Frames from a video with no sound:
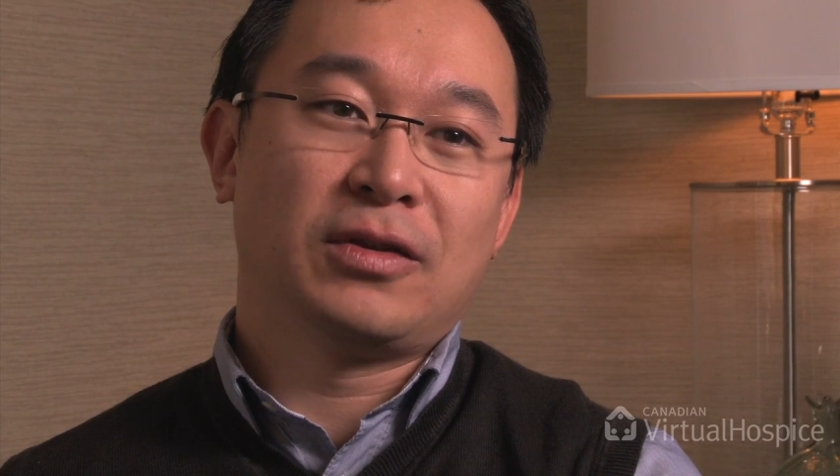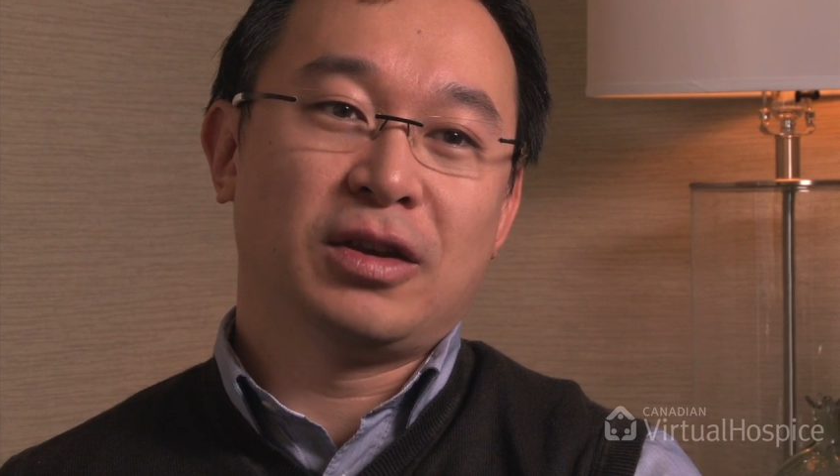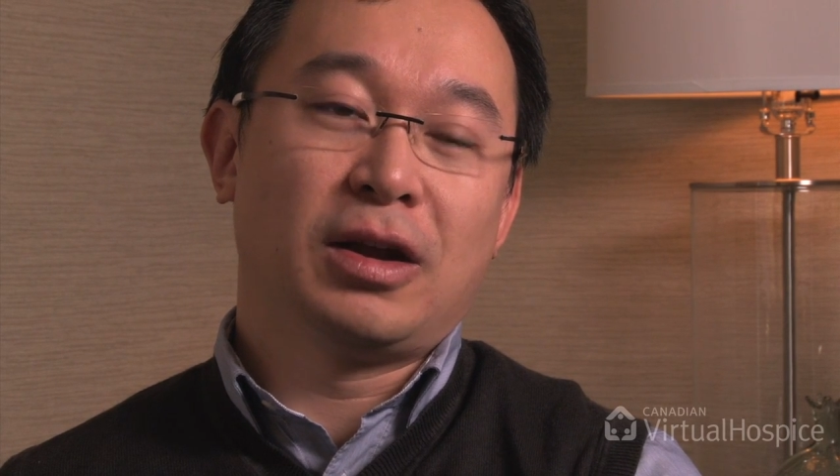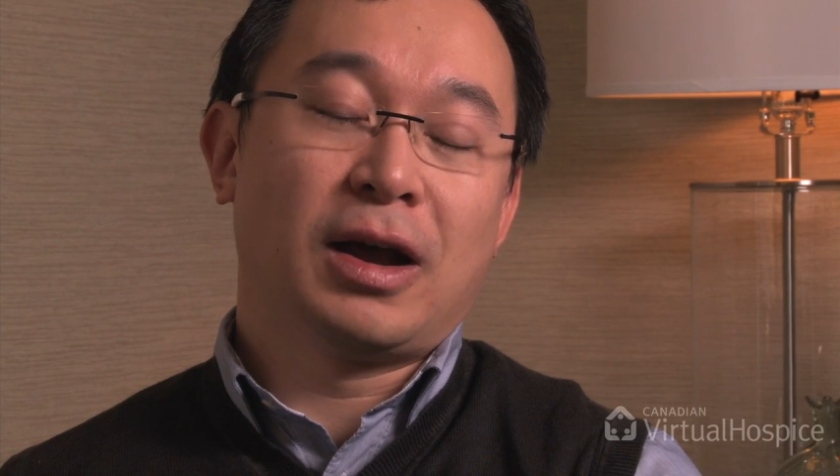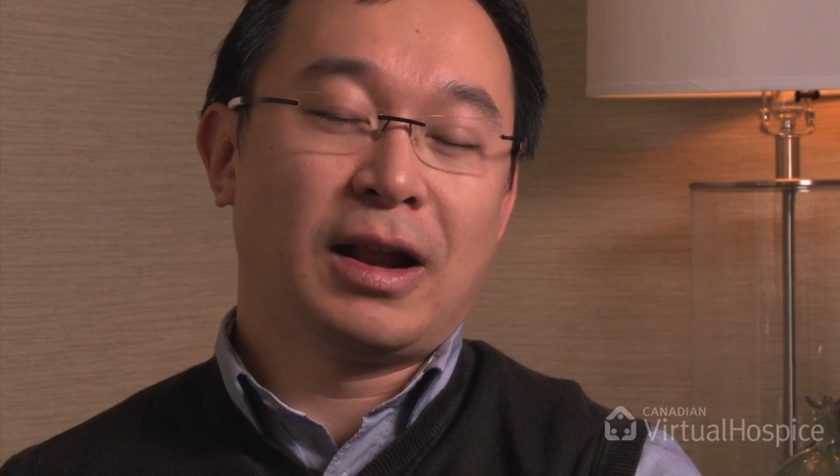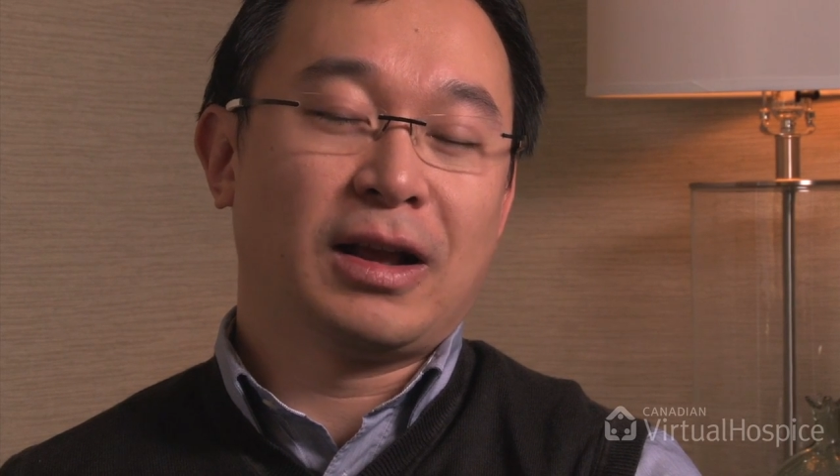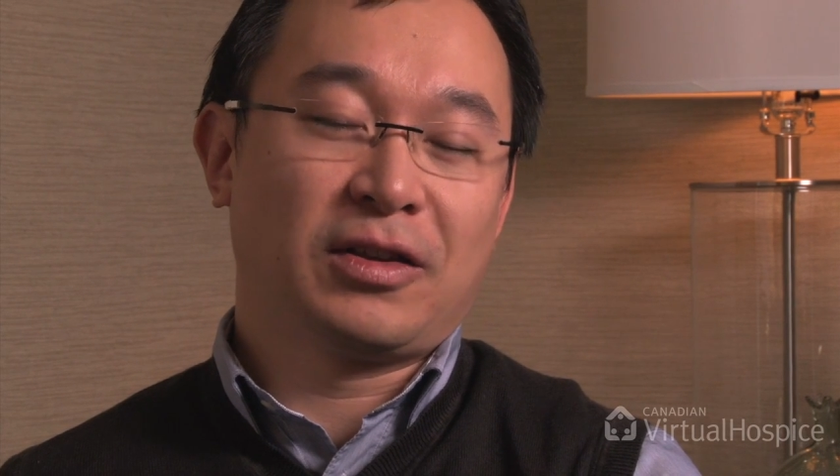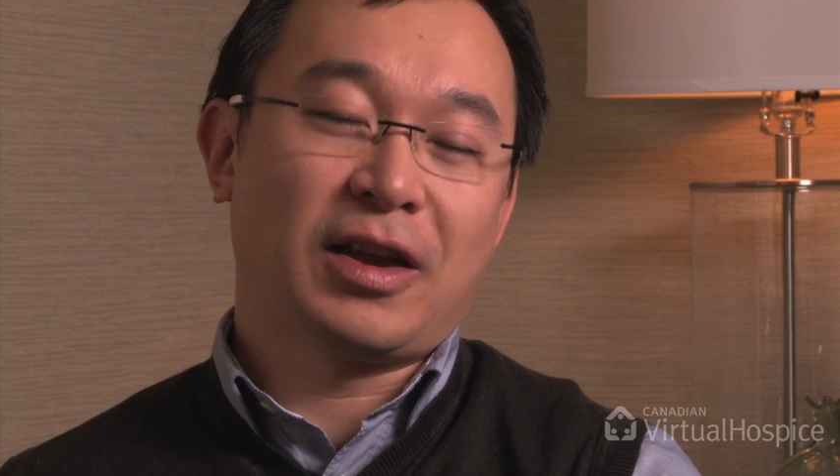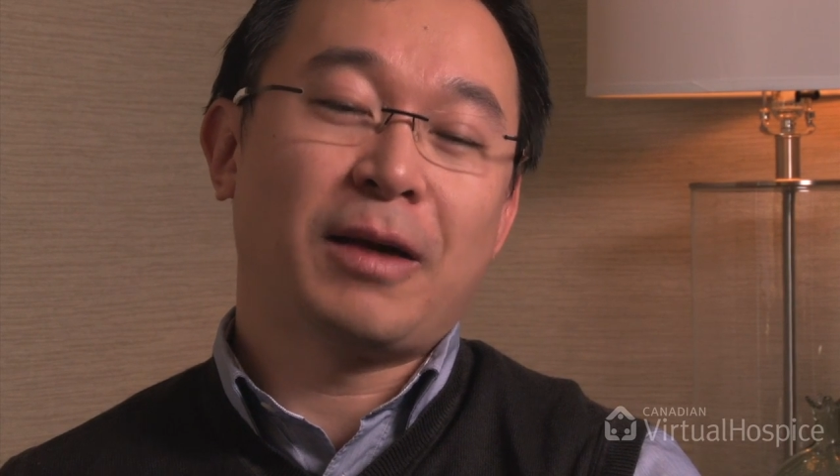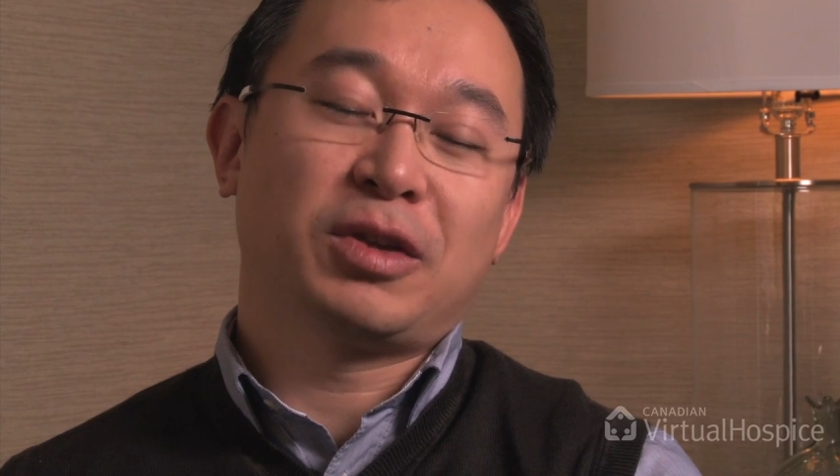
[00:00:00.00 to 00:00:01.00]
you know,
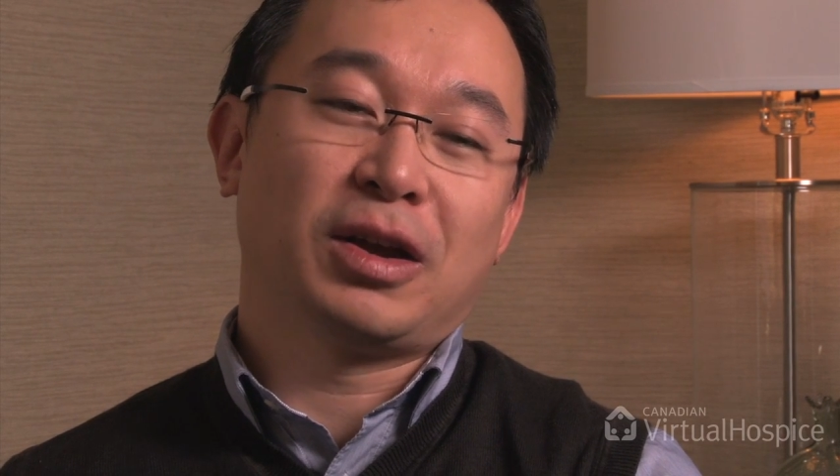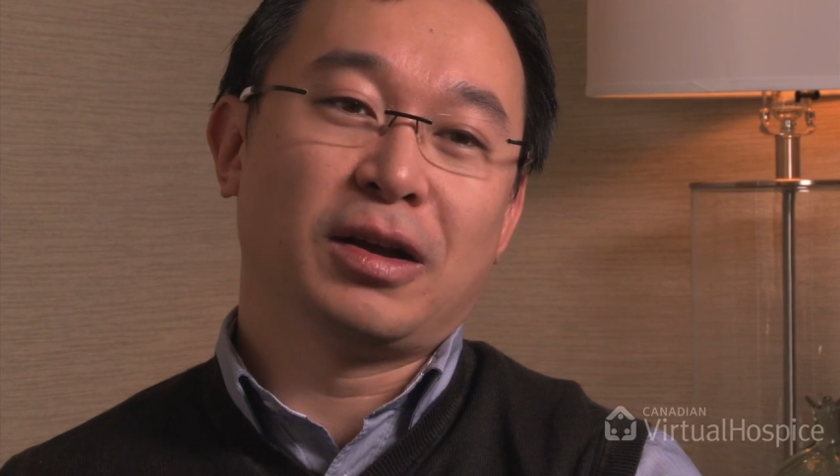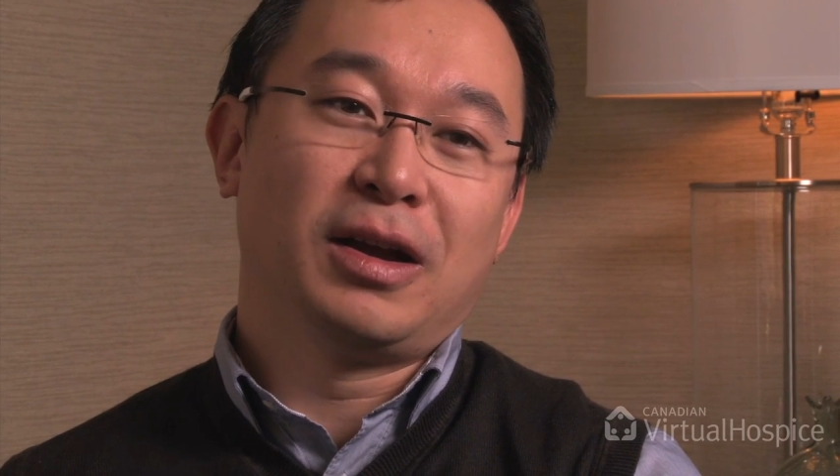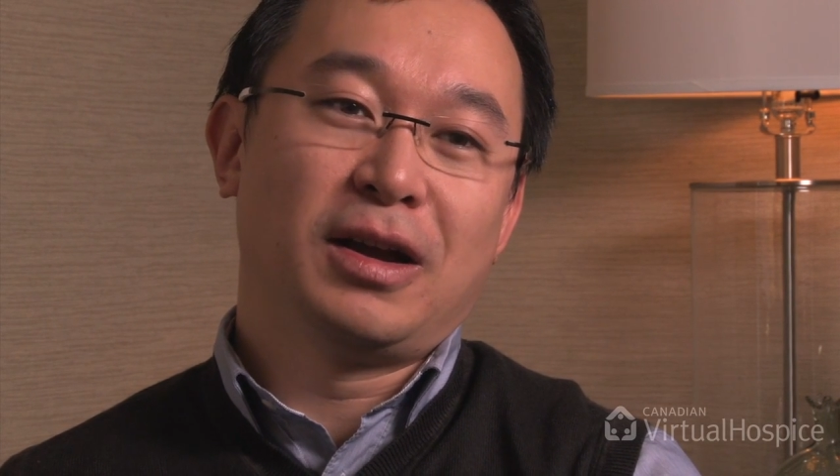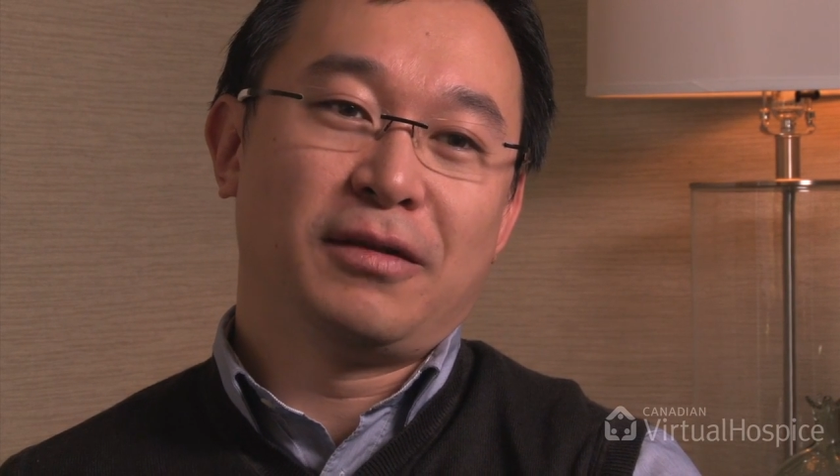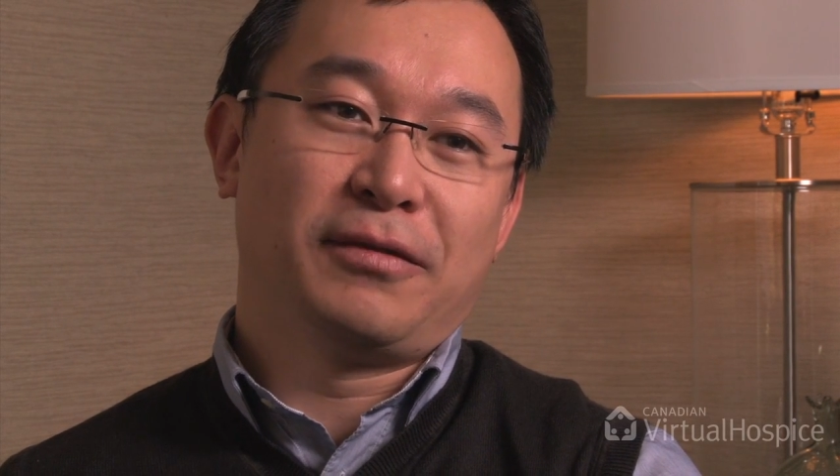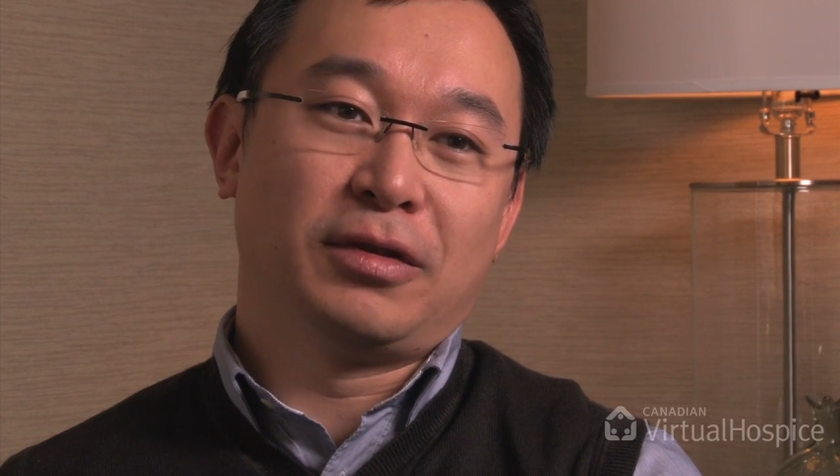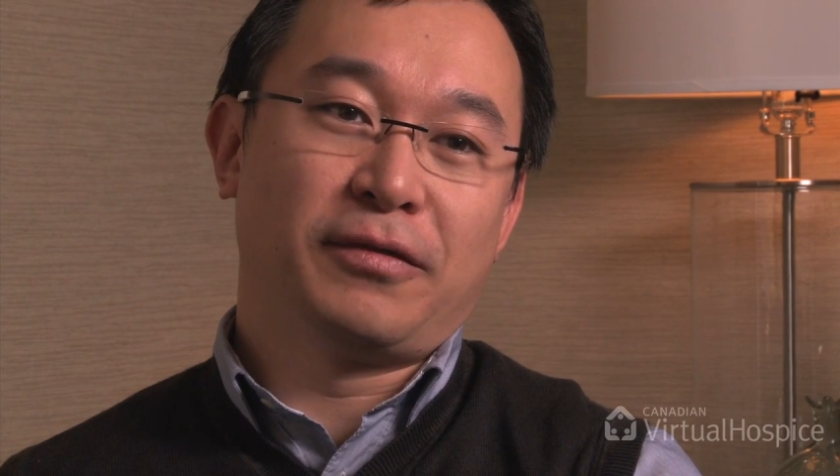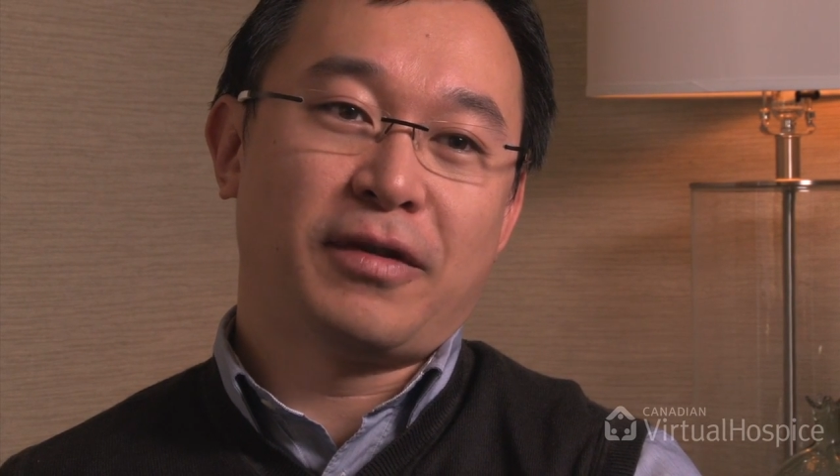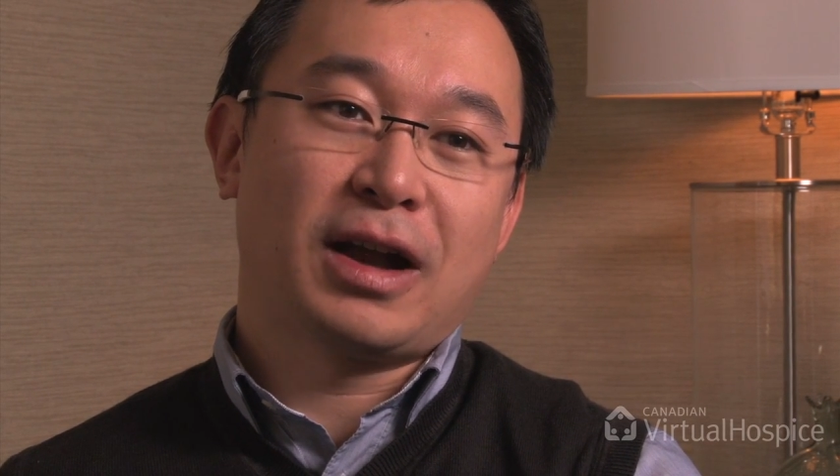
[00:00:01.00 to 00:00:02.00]
accepting
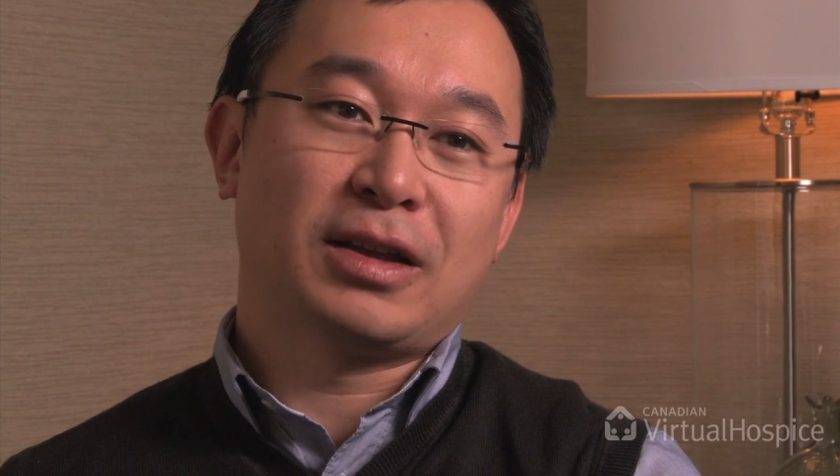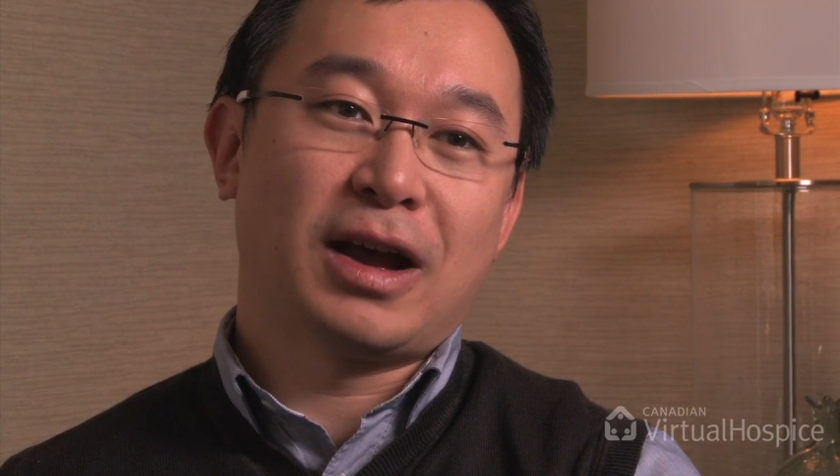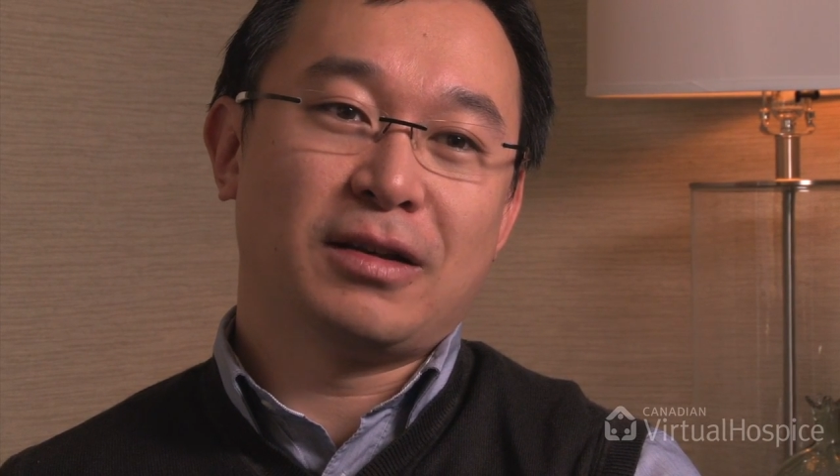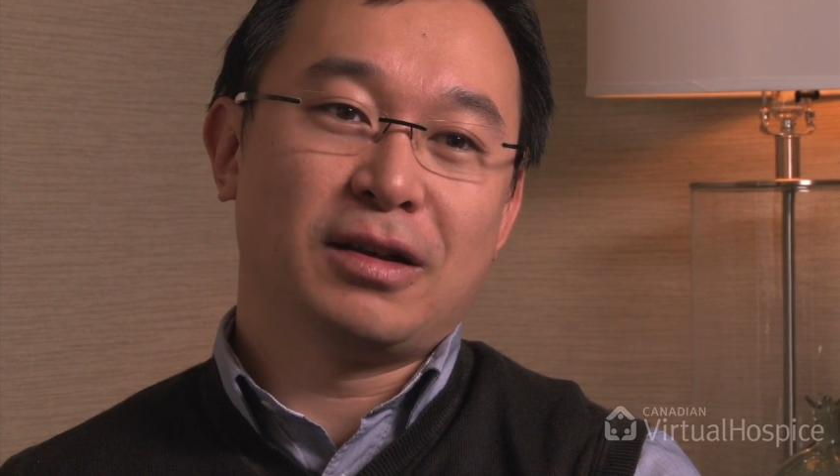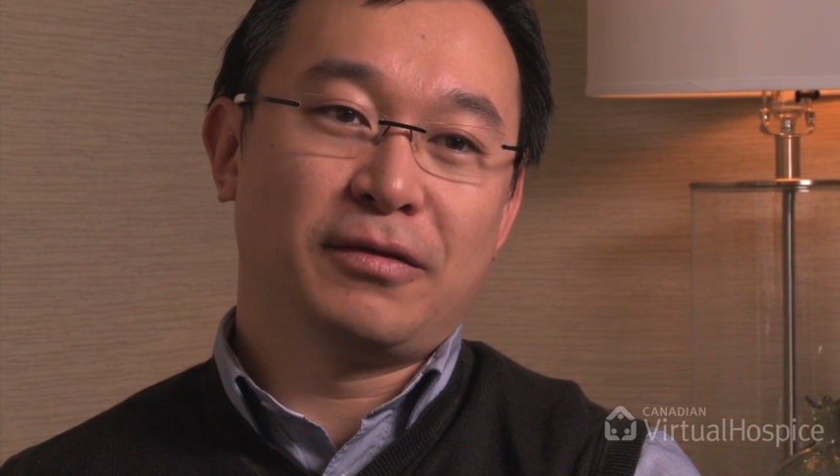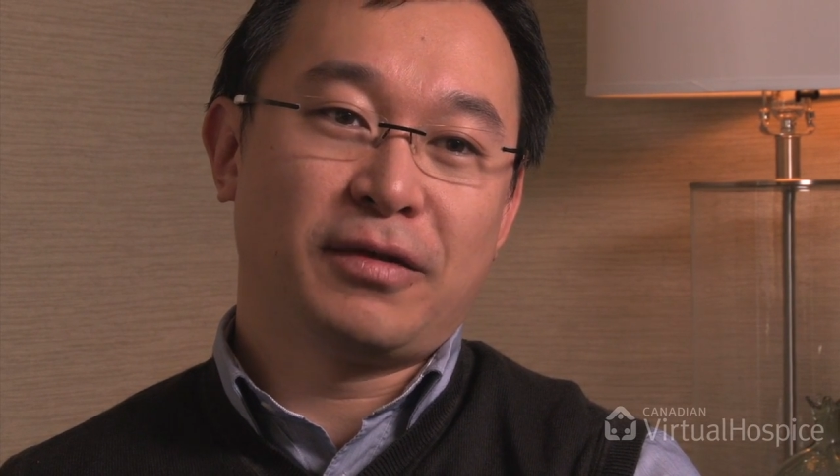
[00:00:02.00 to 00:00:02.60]
the fact that you know,